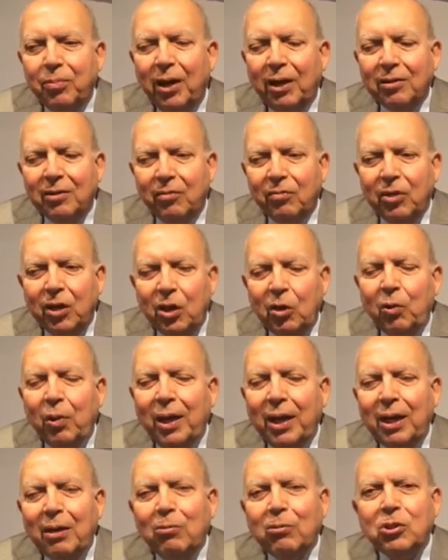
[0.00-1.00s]
part of the
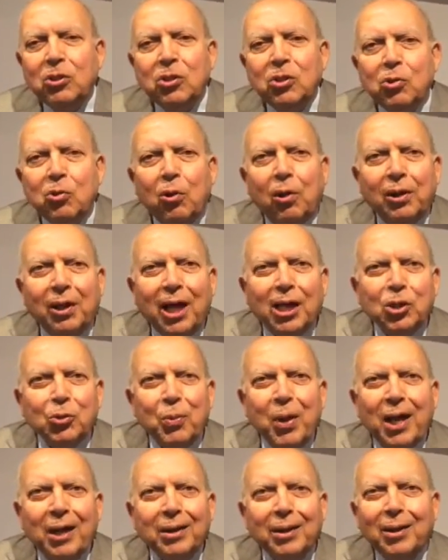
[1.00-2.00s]
UAE, which is called
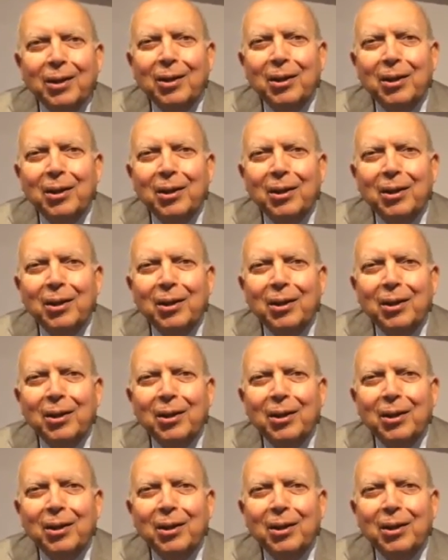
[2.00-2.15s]
Ajman,